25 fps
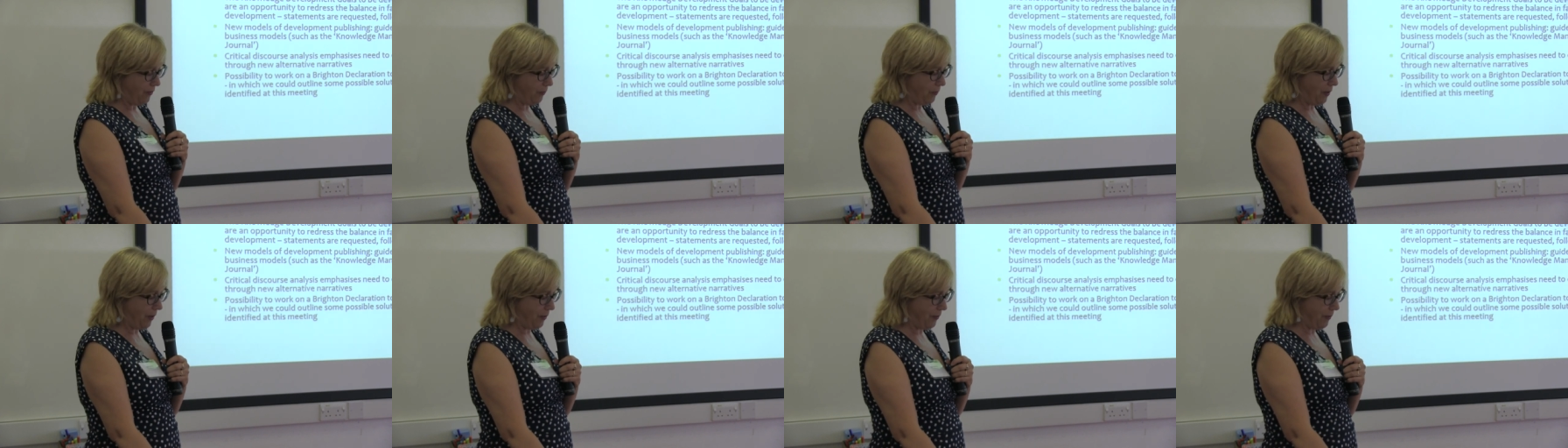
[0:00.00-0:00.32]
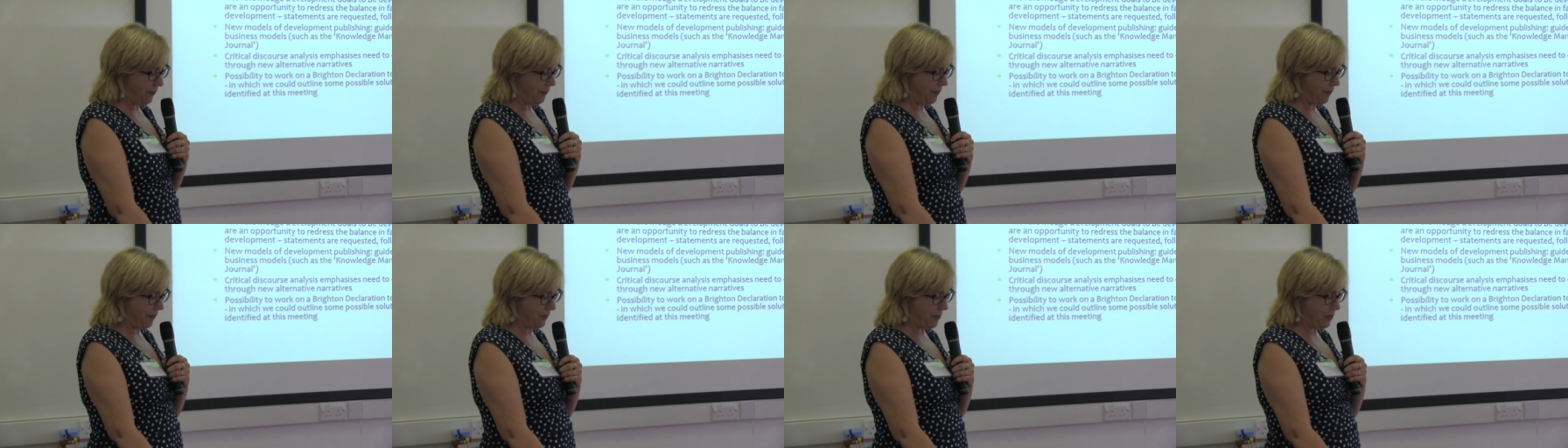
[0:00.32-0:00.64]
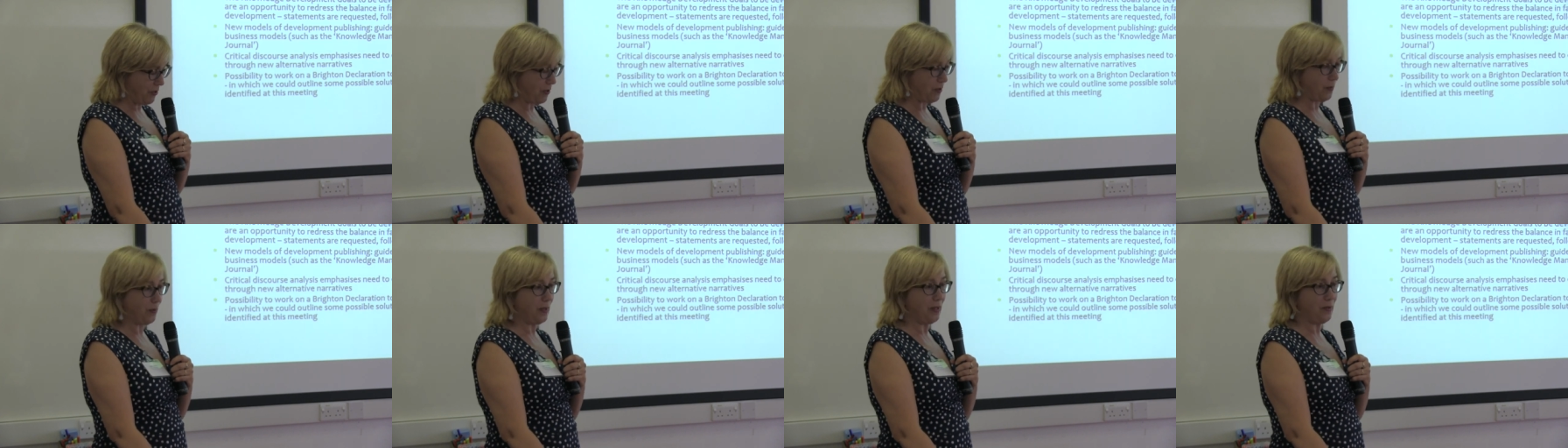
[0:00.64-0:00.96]
well,
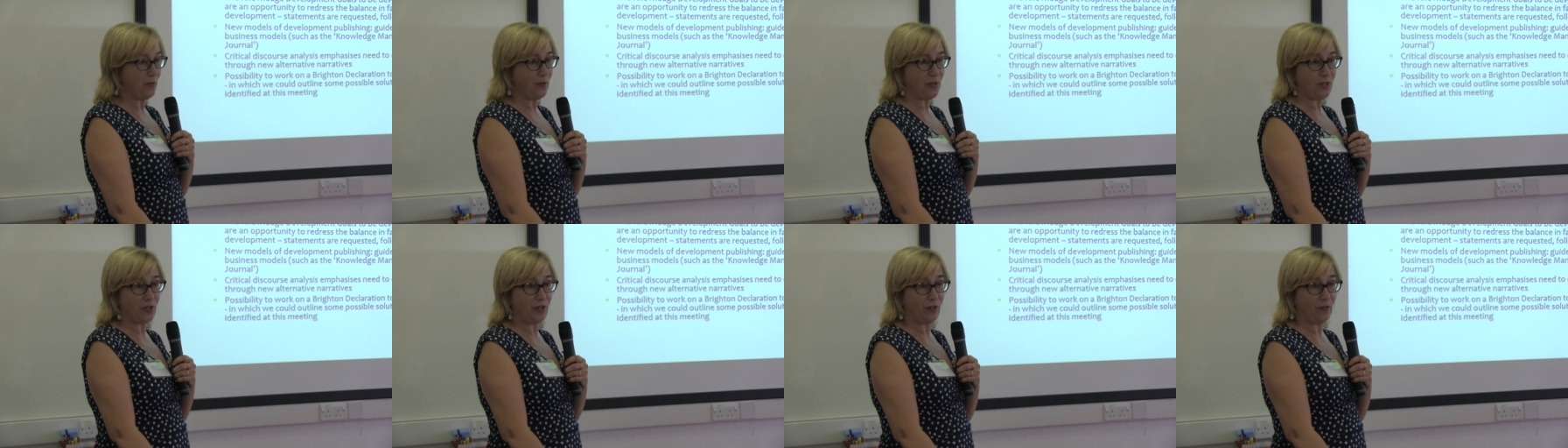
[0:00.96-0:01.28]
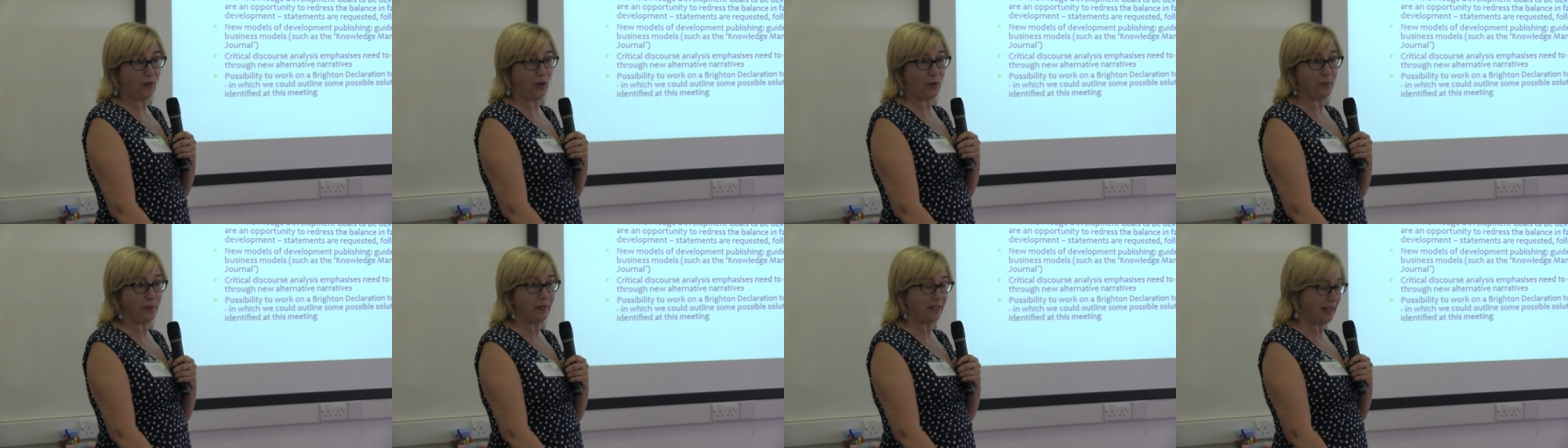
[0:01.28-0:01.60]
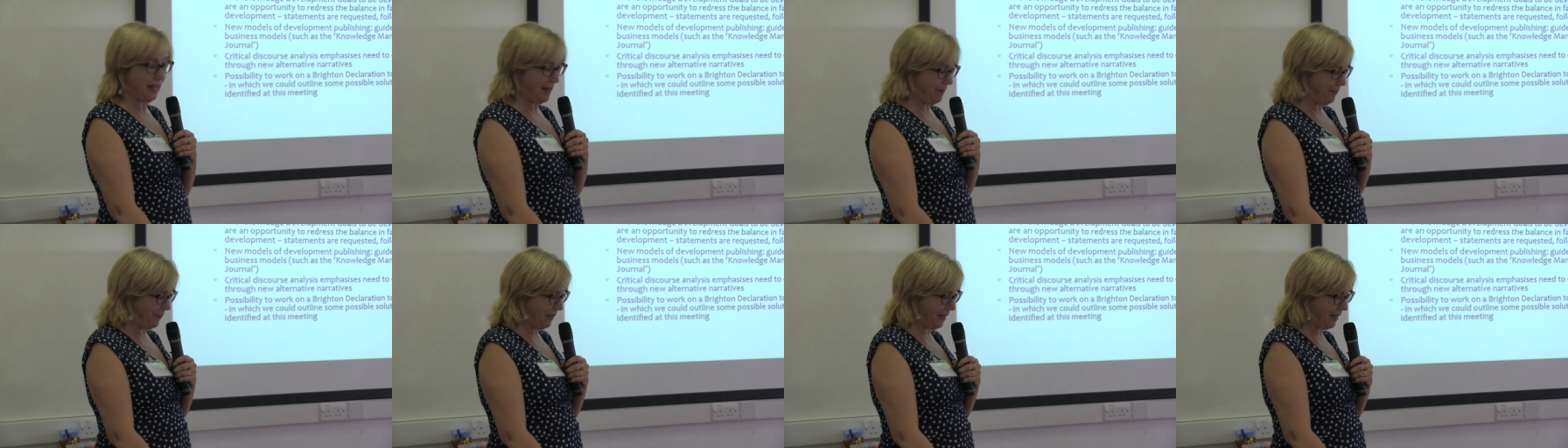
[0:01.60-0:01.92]
so we were sort of hoping
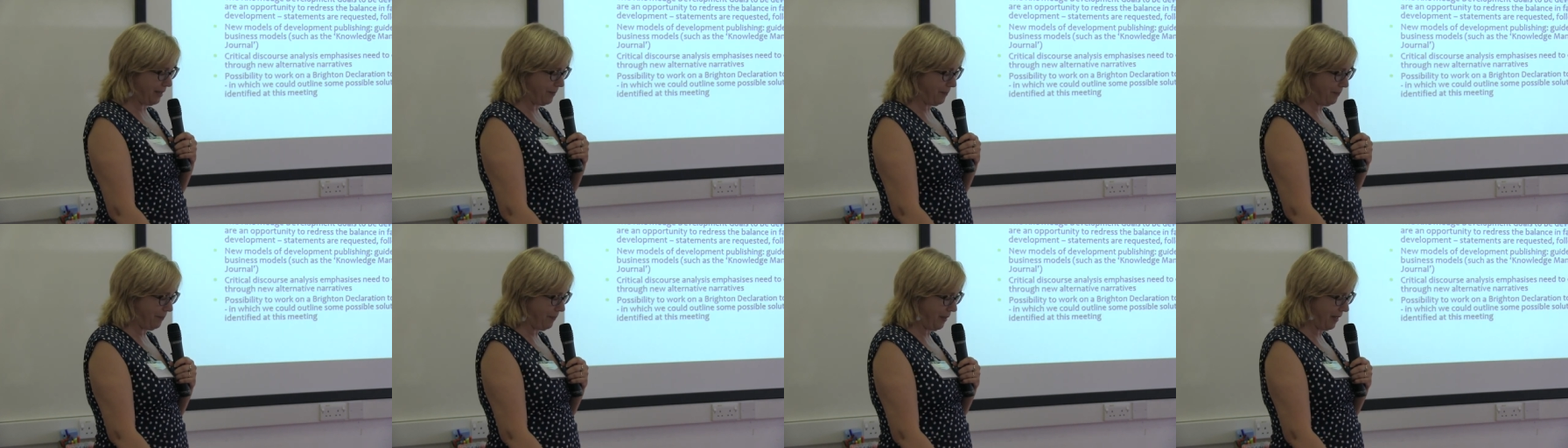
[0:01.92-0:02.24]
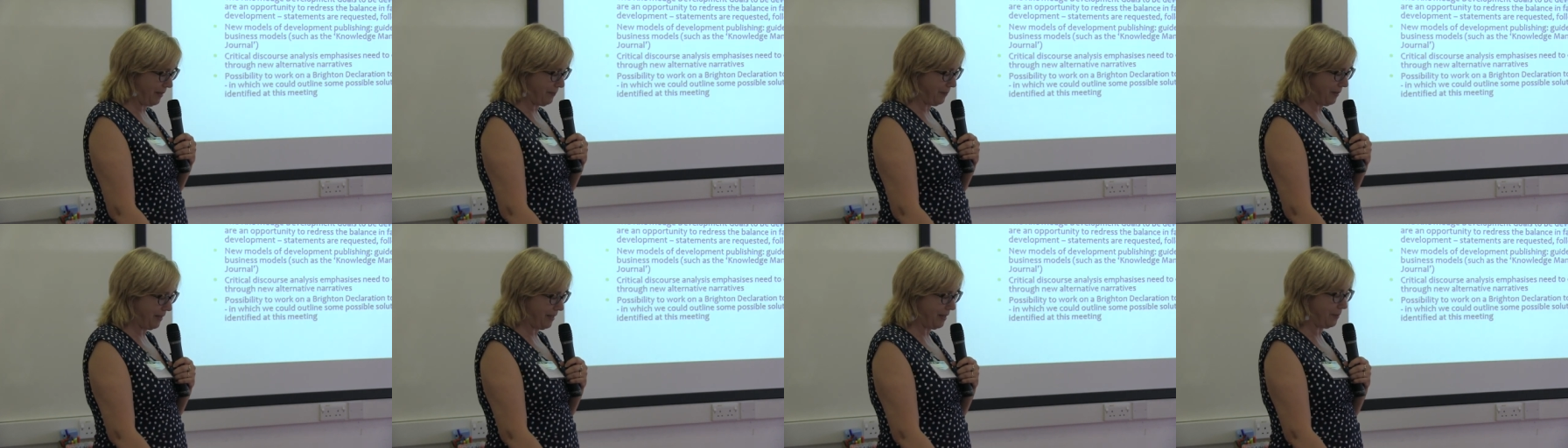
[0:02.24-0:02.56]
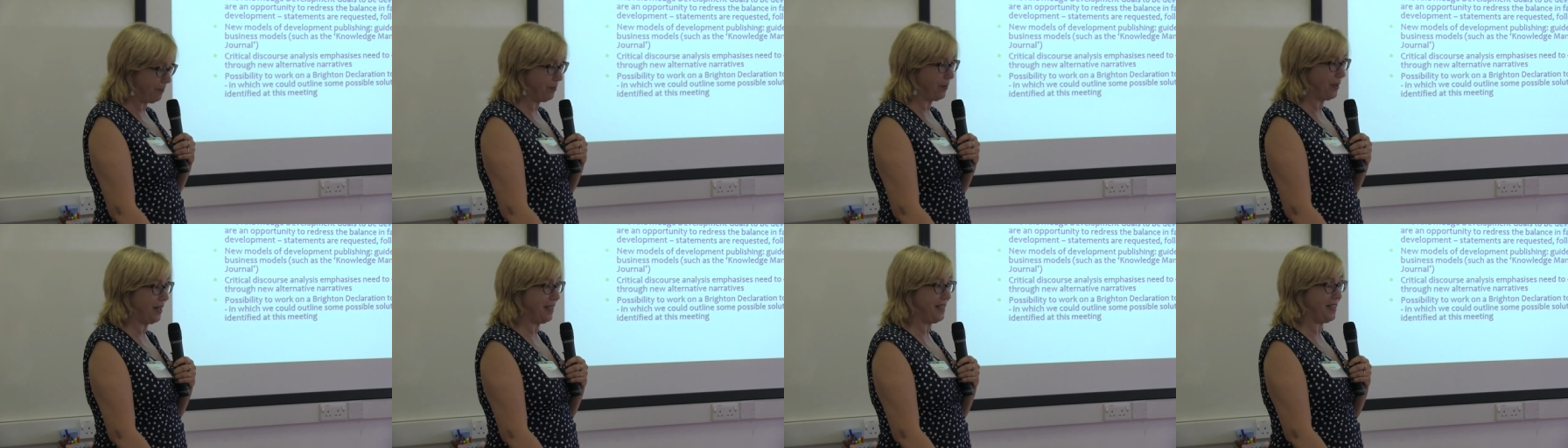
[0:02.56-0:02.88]
that might be
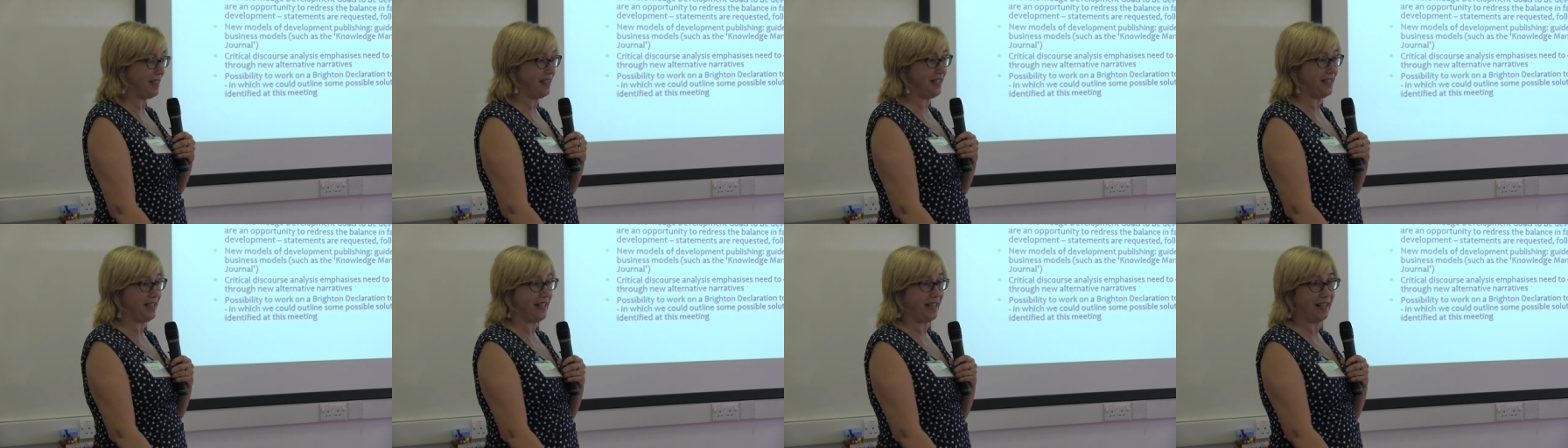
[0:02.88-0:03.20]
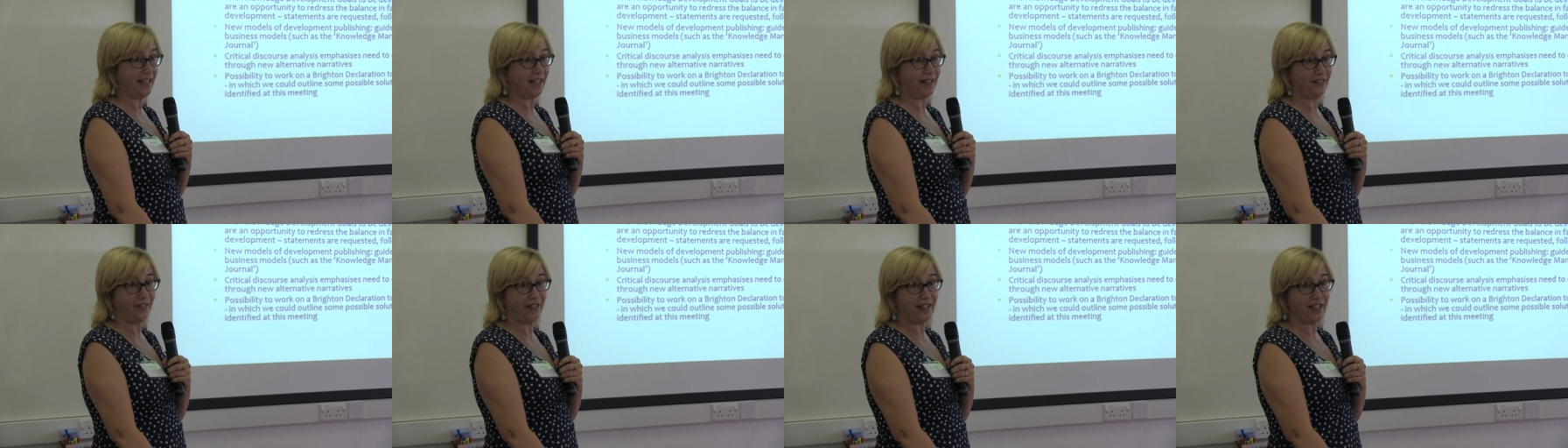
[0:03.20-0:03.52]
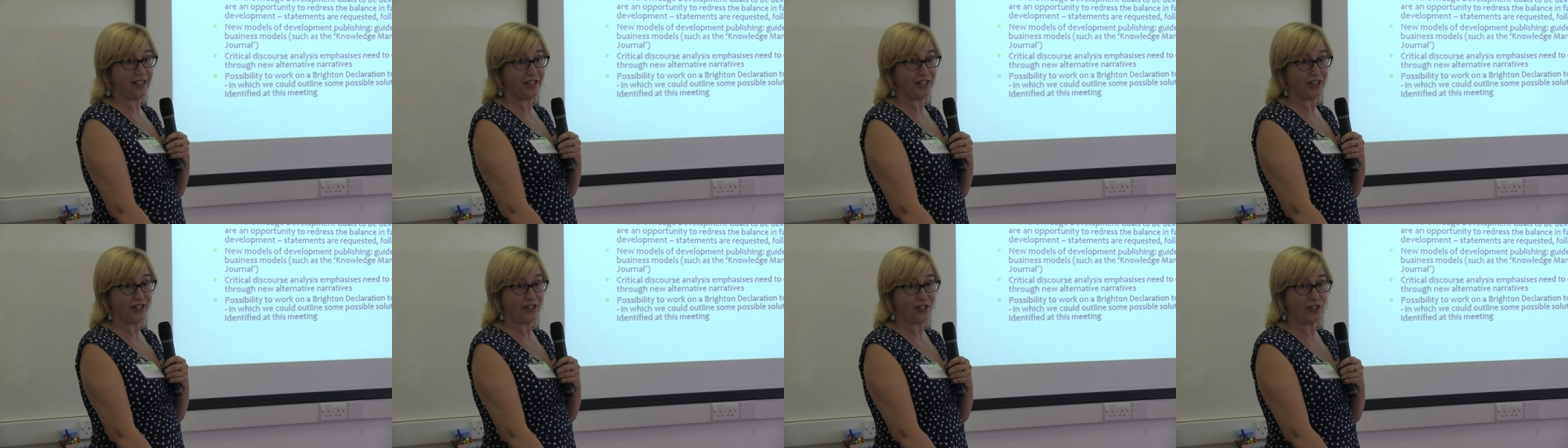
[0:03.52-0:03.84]
the Brighton
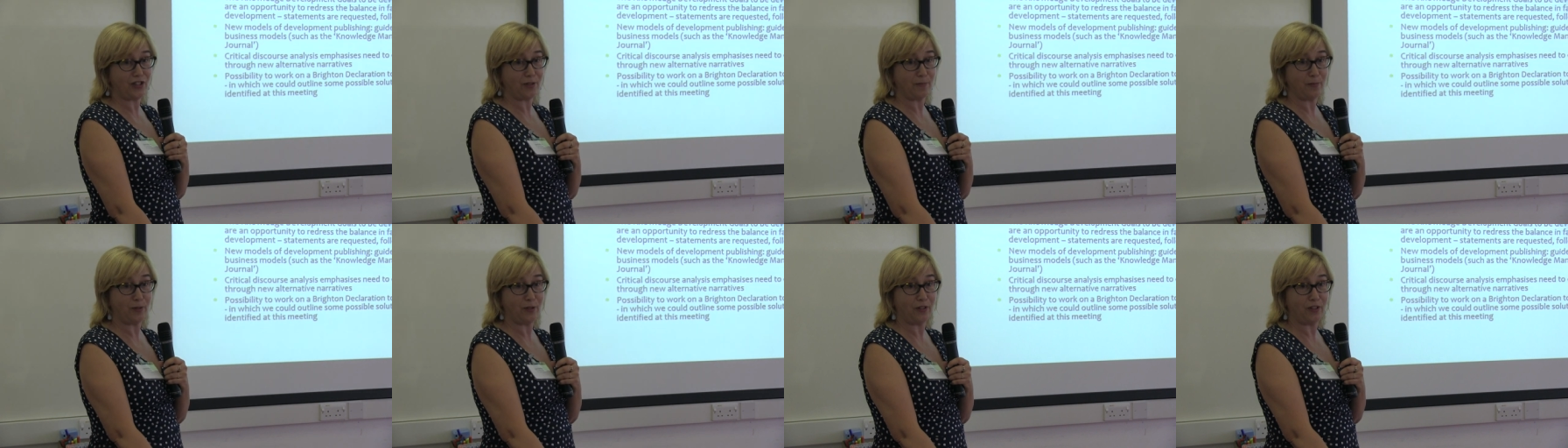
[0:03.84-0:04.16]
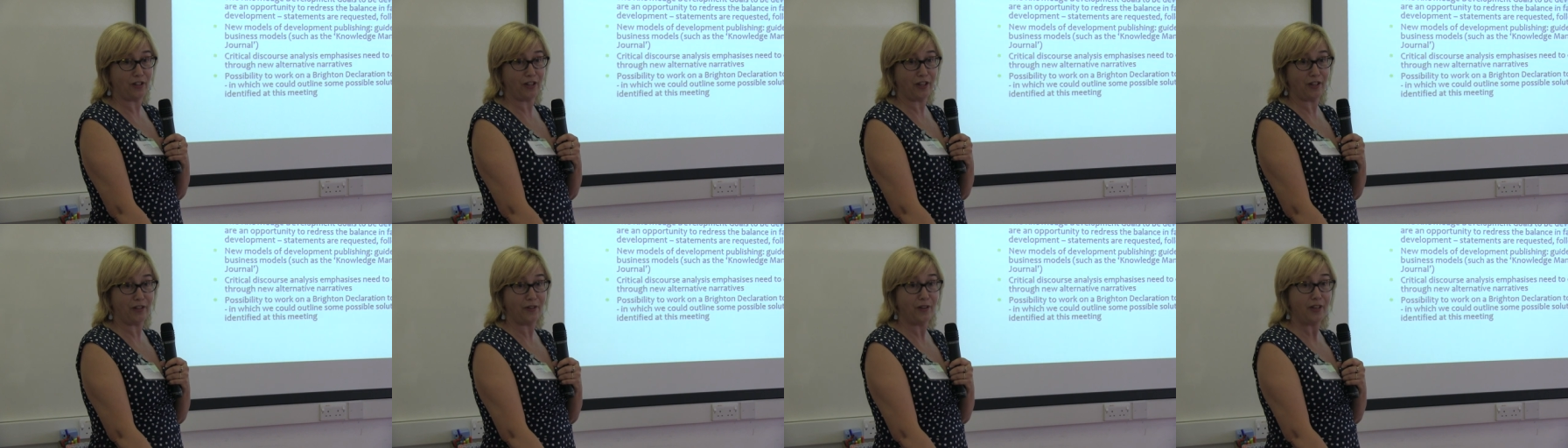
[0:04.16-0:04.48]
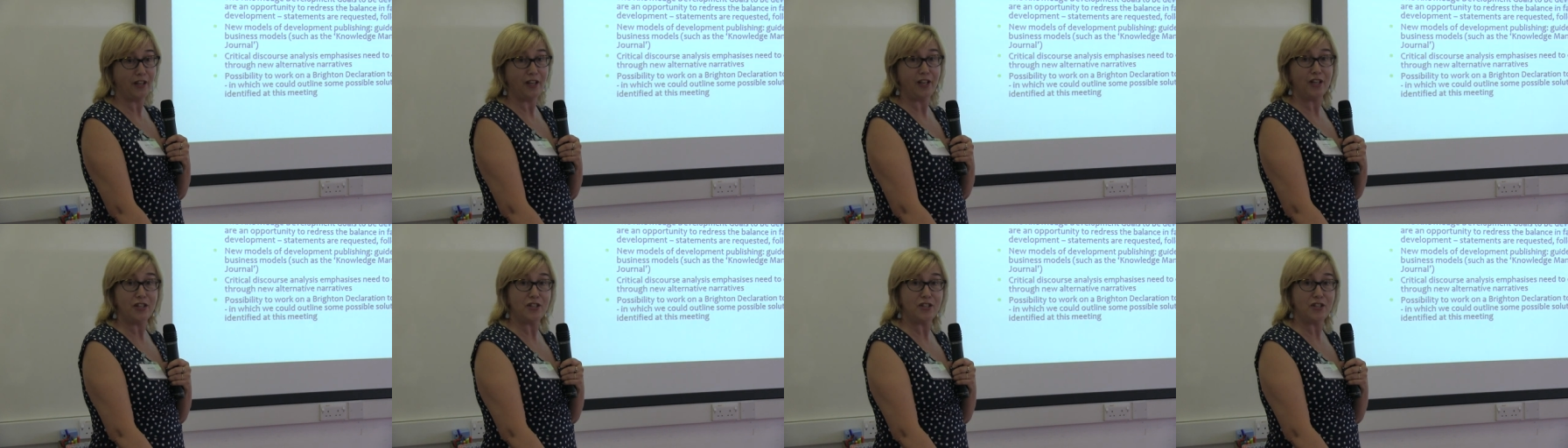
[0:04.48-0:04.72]
Declaration tomorrow.